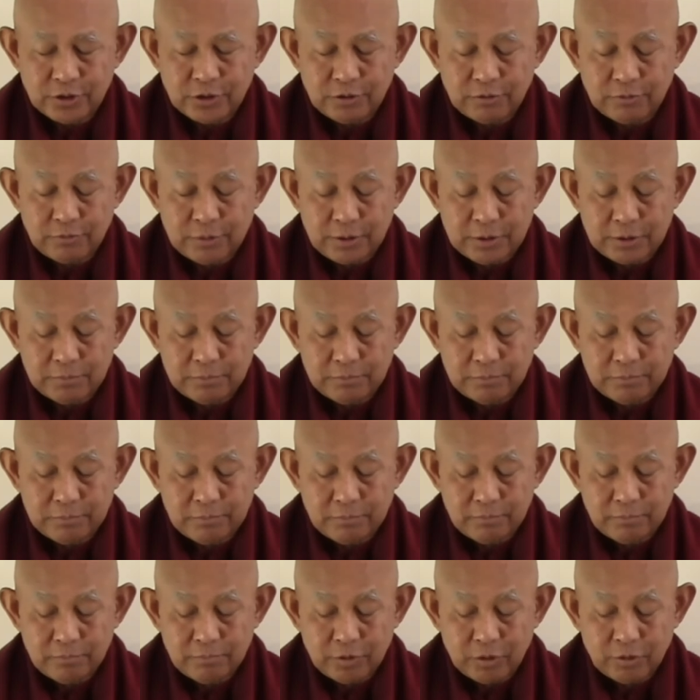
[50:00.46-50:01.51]
to it.
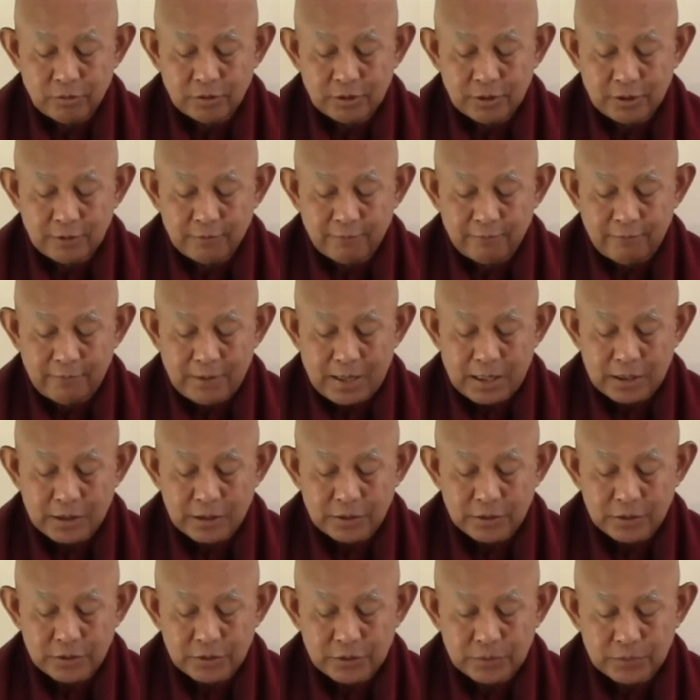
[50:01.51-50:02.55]
Those are the
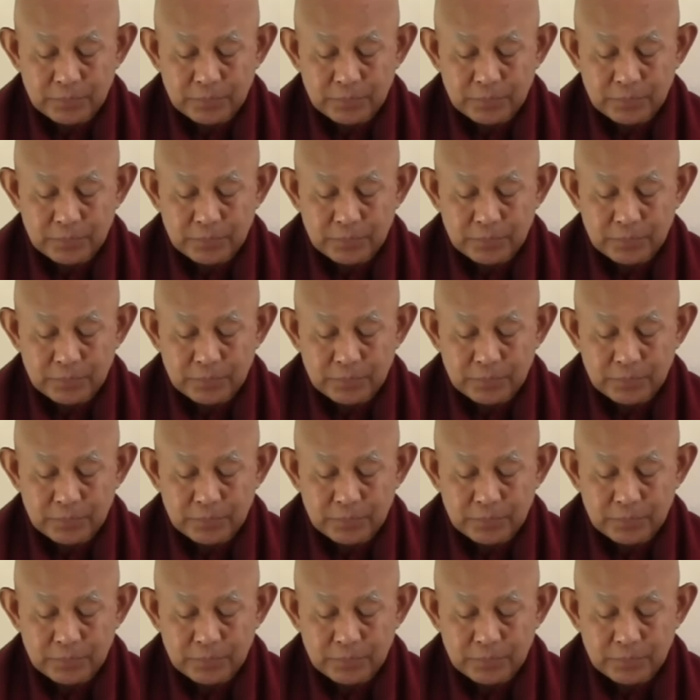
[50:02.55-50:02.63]
fetters.